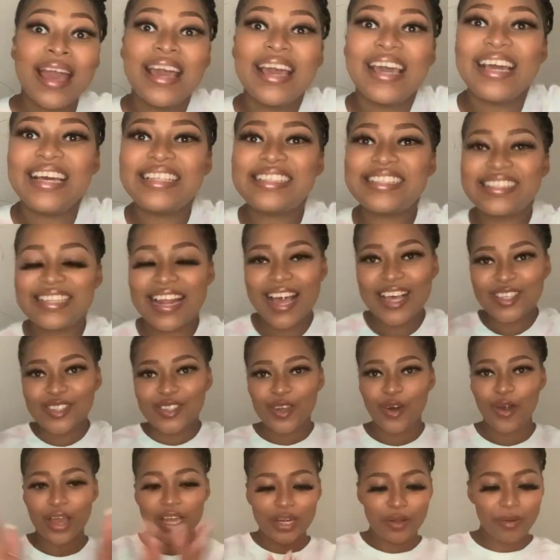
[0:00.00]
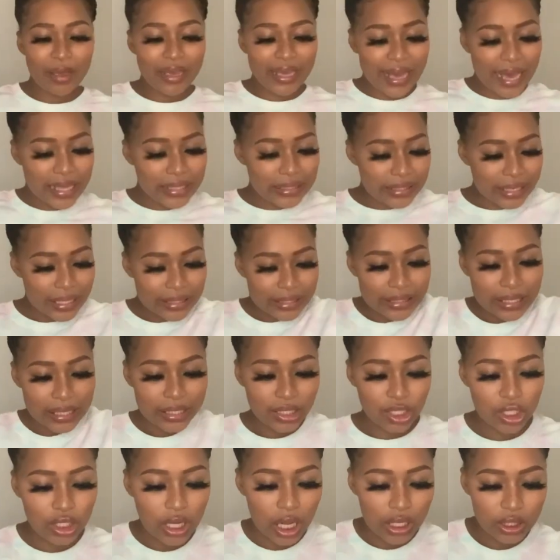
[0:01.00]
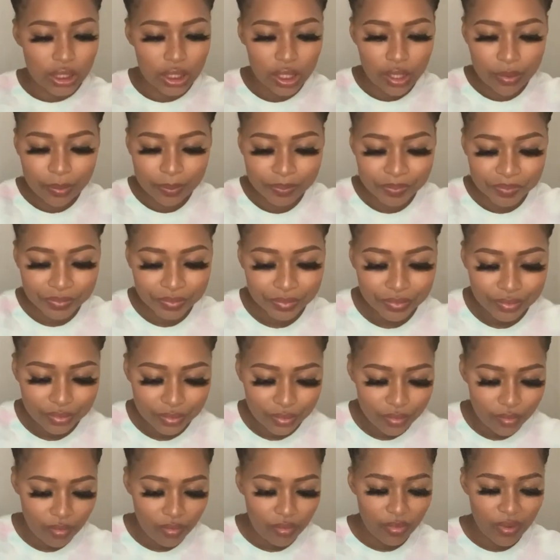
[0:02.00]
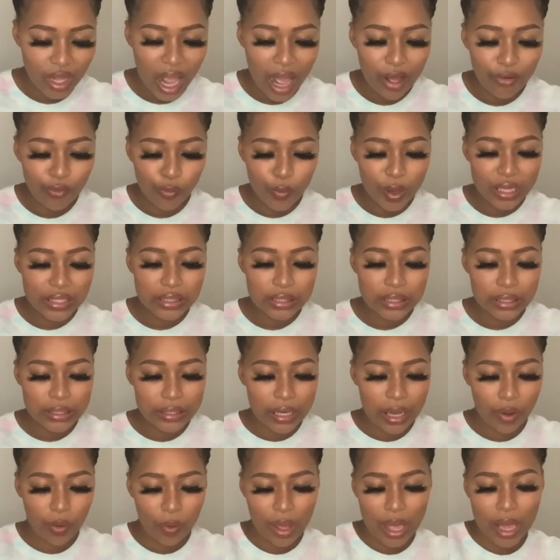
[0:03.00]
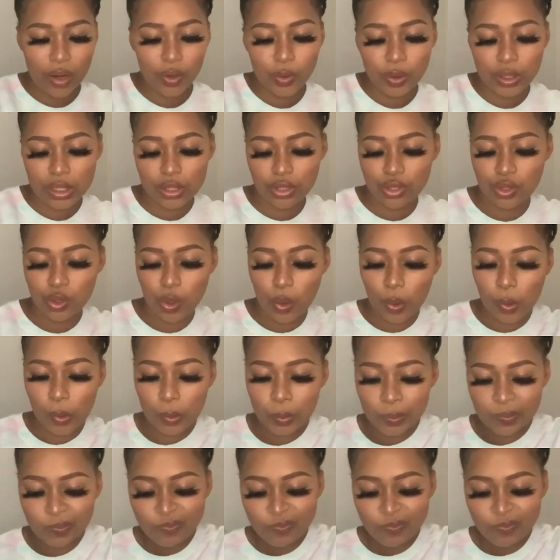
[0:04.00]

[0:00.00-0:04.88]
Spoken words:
It's nice though. Anyway, guys, let's get started. I've wasted Nagoyalona, so